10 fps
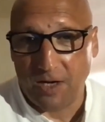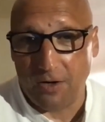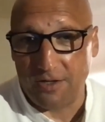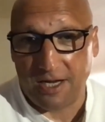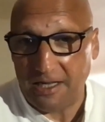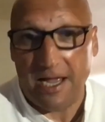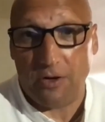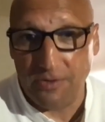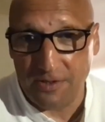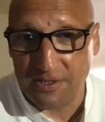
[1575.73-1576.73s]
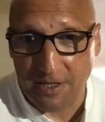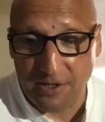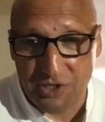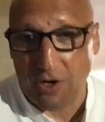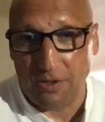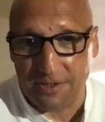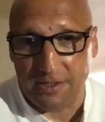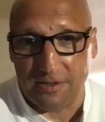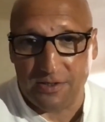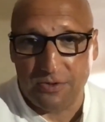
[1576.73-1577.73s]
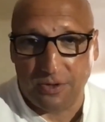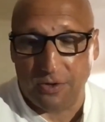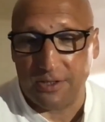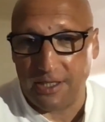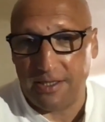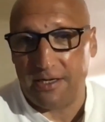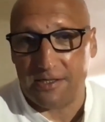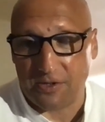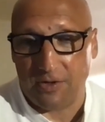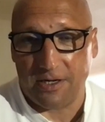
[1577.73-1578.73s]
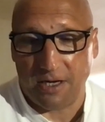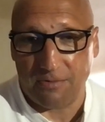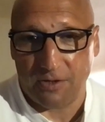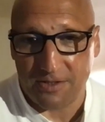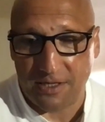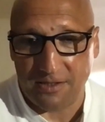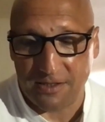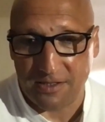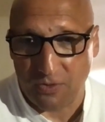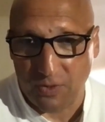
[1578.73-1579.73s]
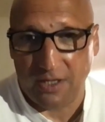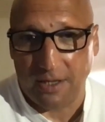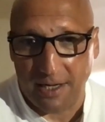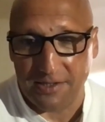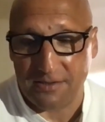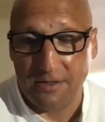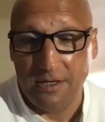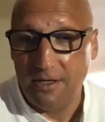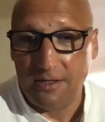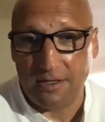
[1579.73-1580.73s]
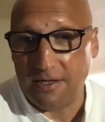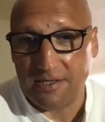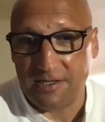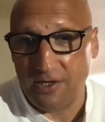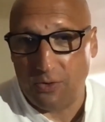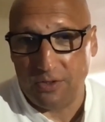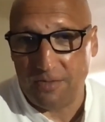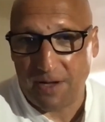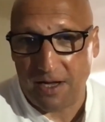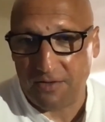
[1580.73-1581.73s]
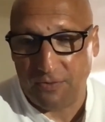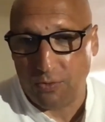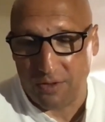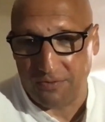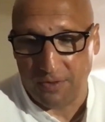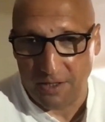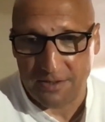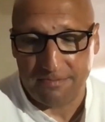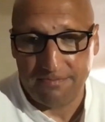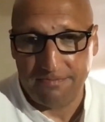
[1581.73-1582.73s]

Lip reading: are the clowns and the charlatans who currently lead us going to come to their senses and realize that that's the only path forward for us?